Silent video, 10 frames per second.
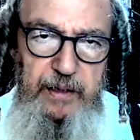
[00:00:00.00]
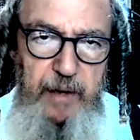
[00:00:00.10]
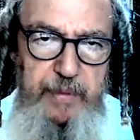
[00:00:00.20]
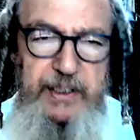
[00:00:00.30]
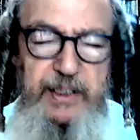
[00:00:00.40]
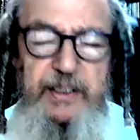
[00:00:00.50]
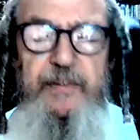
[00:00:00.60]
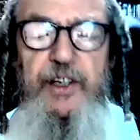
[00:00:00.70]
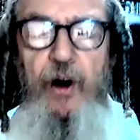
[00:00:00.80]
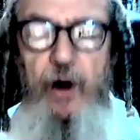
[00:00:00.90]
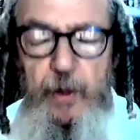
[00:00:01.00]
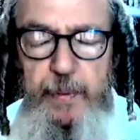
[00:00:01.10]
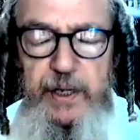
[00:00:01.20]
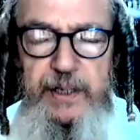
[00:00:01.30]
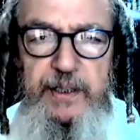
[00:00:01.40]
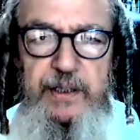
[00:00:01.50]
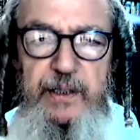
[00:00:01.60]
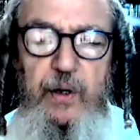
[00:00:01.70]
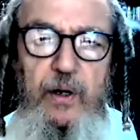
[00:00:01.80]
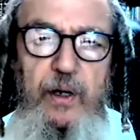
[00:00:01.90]
Rebbe says every Chokhmah has a
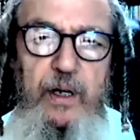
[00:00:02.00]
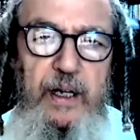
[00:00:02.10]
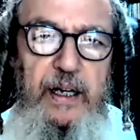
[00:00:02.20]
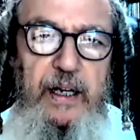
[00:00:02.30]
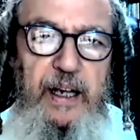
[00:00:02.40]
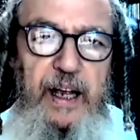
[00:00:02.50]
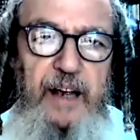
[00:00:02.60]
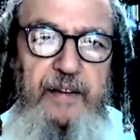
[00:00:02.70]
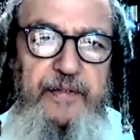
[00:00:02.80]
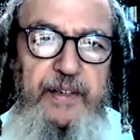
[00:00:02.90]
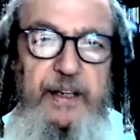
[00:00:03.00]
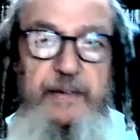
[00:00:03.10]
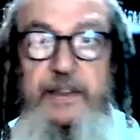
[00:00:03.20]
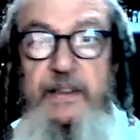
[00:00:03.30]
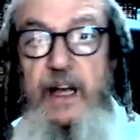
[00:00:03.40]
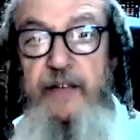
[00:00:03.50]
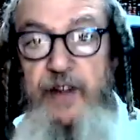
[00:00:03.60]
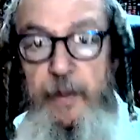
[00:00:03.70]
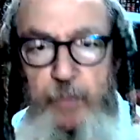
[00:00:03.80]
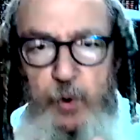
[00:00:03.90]
song, every he says if
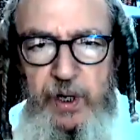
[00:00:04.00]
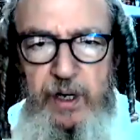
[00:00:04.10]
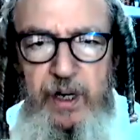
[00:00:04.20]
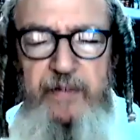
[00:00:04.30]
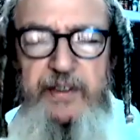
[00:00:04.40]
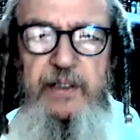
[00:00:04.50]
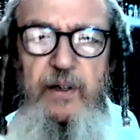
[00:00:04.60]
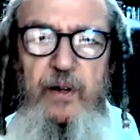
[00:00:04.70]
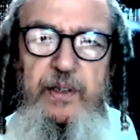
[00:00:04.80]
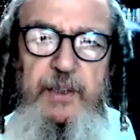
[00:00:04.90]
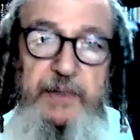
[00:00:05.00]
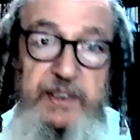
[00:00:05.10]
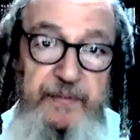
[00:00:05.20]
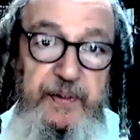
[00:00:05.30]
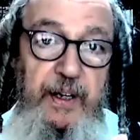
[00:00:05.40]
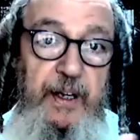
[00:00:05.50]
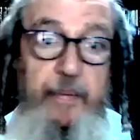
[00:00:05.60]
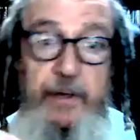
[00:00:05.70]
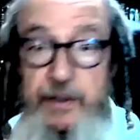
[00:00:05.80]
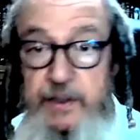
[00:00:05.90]
you Muna have a song specifically, I
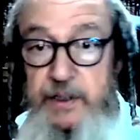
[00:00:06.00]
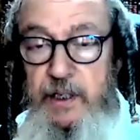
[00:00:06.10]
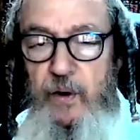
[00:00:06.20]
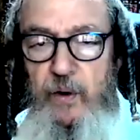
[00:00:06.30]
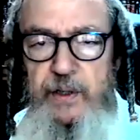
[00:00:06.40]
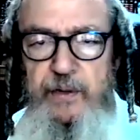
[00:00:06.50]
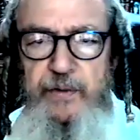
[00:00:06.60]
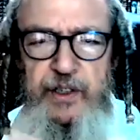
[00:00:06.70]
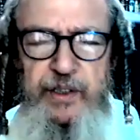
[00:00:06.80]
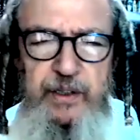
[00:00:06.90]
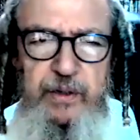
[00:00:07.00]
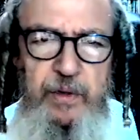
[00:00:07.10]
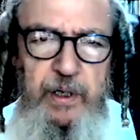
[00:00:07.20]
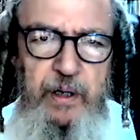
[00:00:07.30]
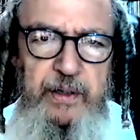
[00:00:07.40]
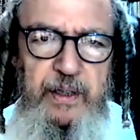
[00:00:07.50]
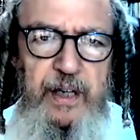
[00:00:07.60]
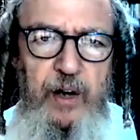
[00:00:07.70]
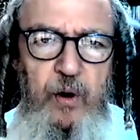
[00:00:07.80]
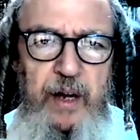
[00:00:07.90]
mean you see all the regions in the world,
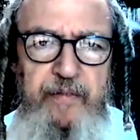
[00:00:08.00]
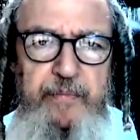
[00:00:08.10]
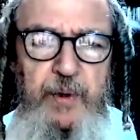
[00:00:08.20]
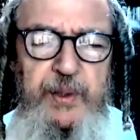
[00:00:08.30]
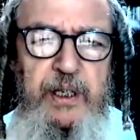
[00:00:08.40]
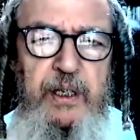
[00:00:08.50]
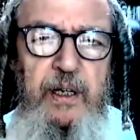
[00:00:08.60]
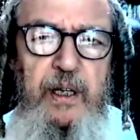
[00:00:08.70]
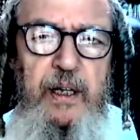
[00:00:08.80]
they all have music.